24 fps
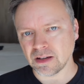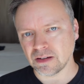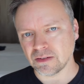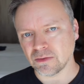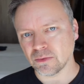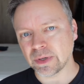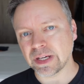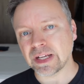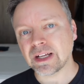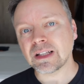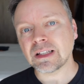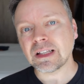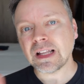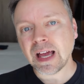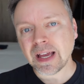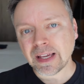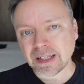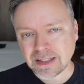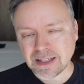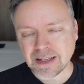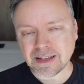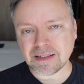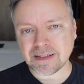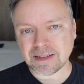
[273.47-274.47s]

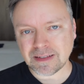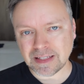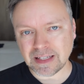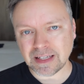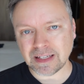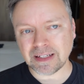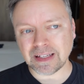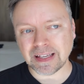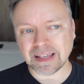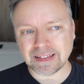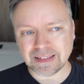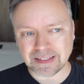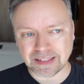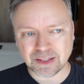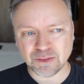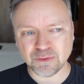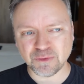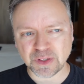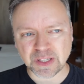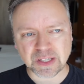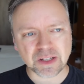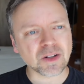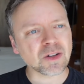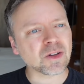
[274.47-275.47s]
reclined his seat, it did
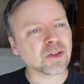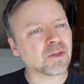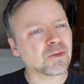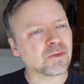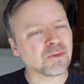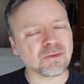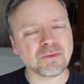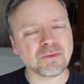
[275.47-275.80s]
feel